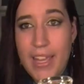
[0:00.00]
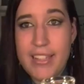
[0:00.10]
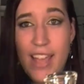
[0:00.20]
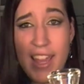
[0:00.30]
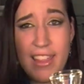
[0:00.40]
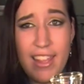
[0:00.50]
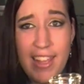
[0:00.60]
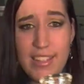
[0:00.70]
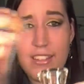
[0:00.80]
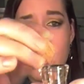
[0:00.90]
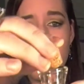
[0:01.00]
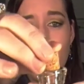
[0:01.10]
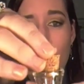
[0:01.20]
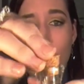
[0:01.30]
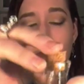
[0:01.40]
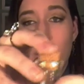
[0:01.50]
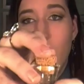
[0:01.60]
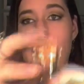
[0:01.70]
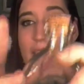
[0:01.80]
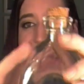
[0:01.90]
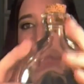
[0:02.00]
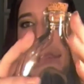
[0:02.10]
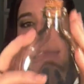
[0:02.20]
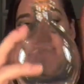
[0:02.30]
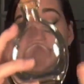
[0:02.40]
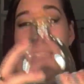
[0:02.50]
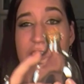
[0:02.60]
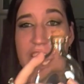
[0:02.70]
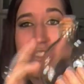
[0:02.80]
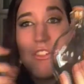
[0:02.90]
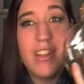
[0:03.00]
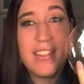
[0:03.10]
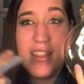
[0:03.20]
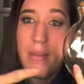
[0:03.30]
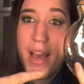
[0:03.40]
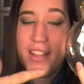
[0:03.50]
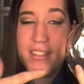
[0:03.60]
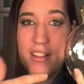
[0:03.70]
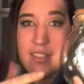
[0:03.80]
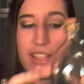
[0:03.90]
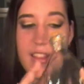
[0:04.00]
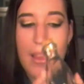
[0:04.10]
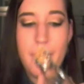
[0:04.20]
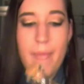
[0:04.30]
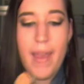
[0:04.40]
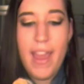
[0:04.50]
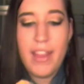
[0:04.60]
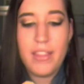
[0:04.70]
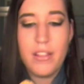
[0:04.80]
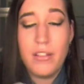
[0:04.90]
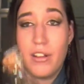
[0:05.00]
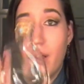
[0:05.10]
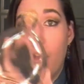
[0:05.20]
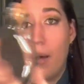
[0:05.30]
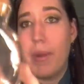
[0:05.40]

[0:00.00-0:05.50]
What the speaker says: because I think it's just adorable, and it's clear so you can see the bath salts in them and they'll look all